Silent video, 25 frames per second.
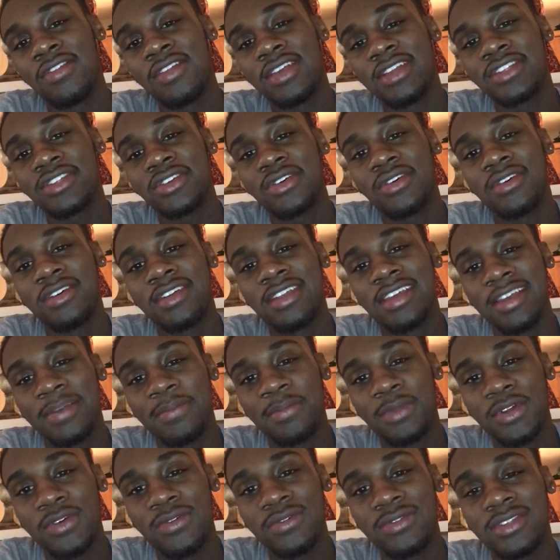that's called a
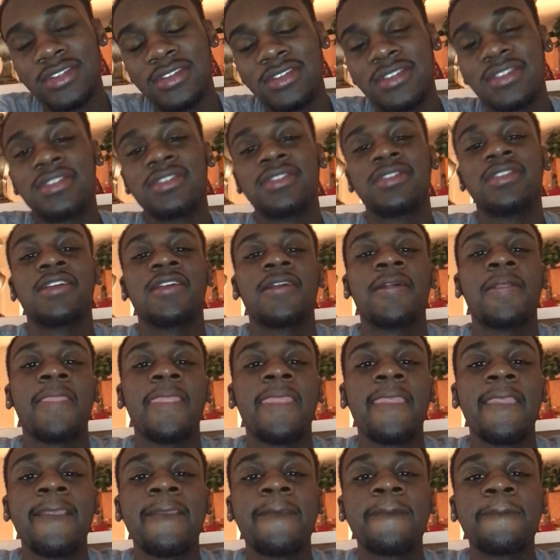hypnosis.
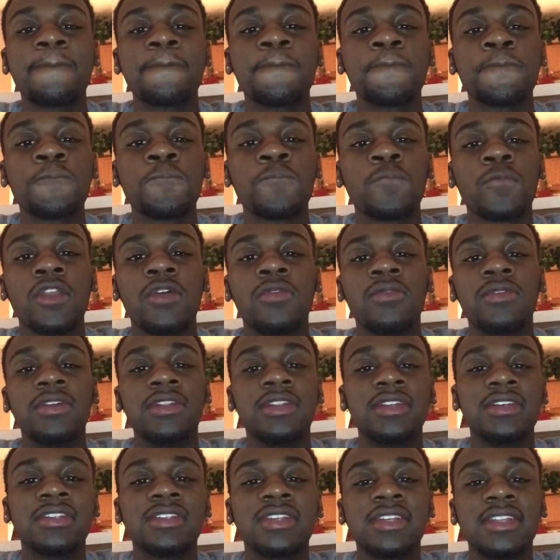When
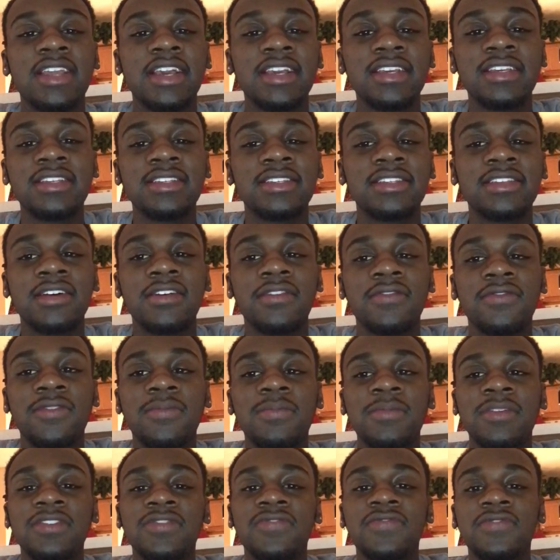you disconnect yourself
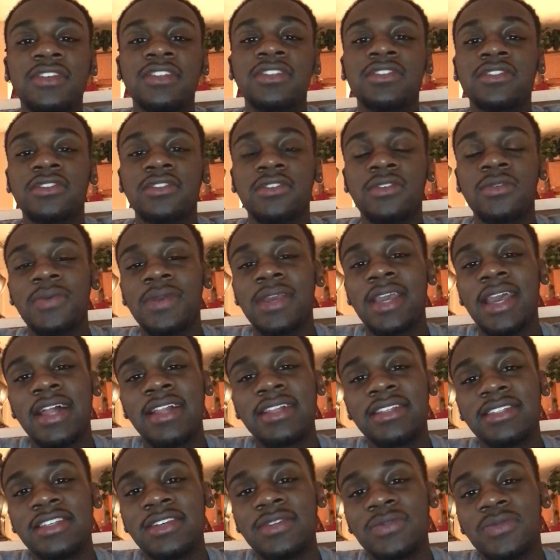from this physical
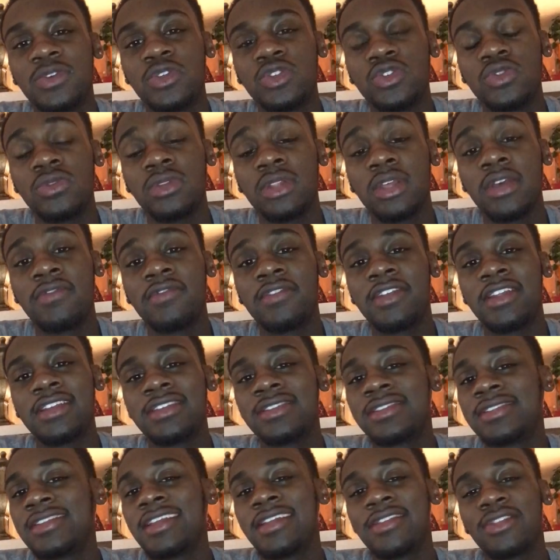reality and what you live in,
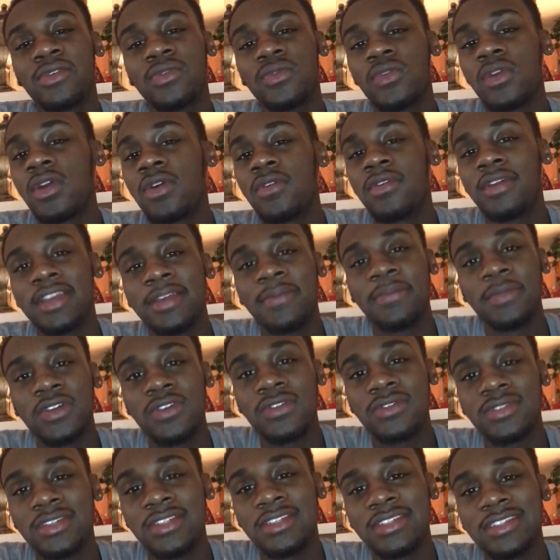there's nothing wrong with
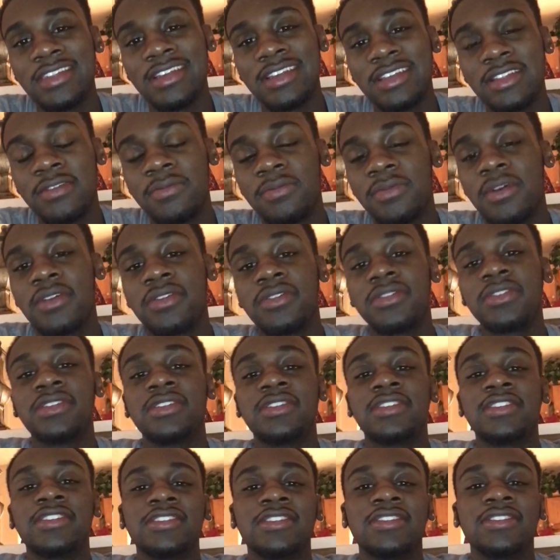hypnosis neither, brothers
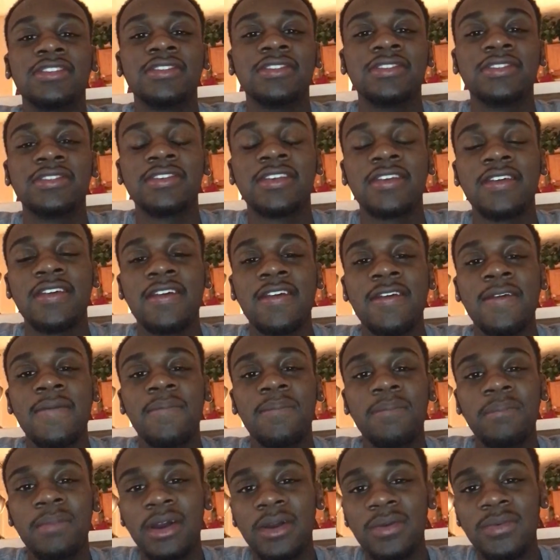and sisters.
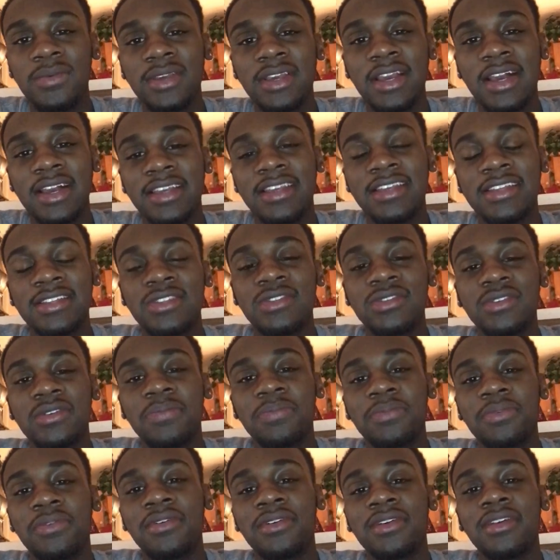But we gotta get to
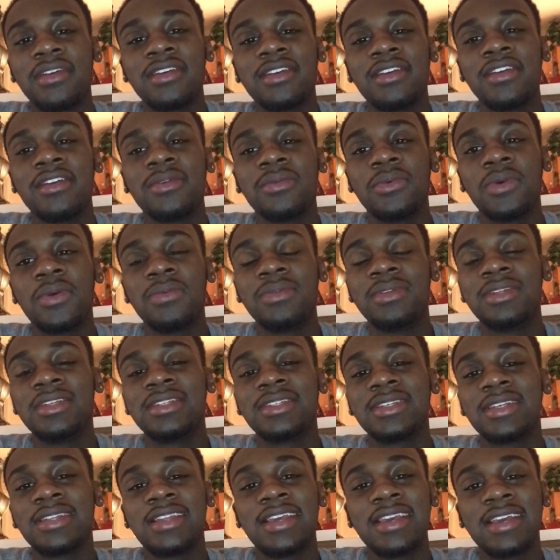a point where we
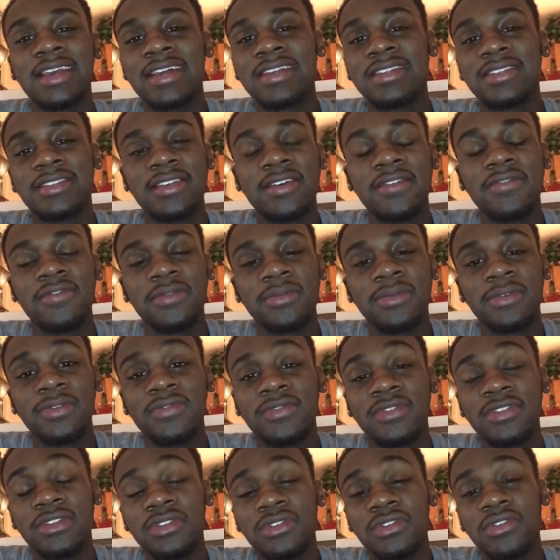disconnect ourselves from this
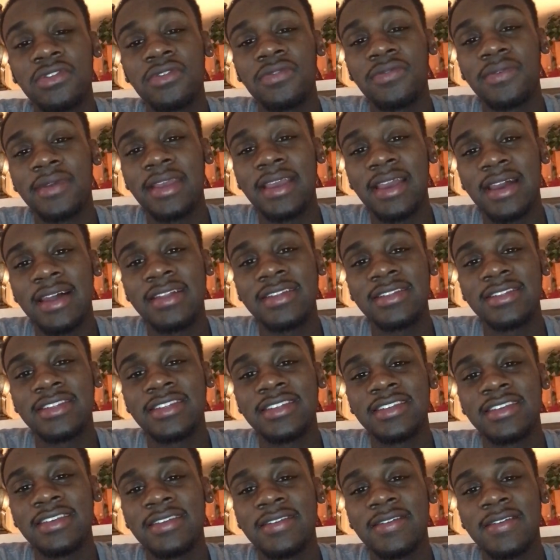physical
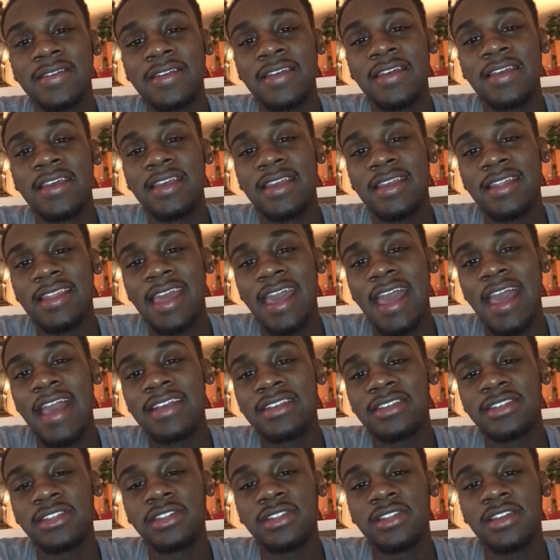reality and
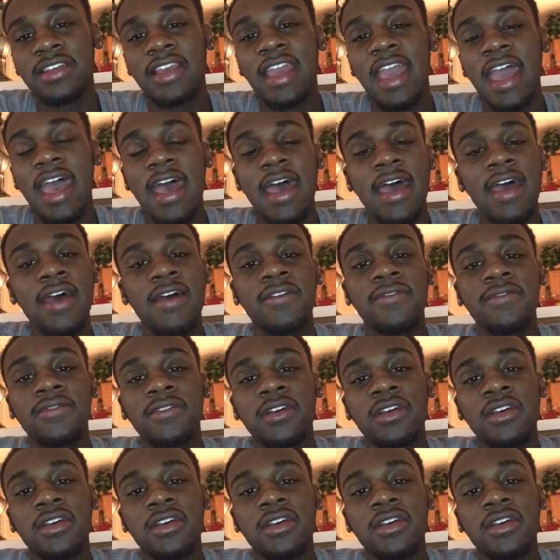actually have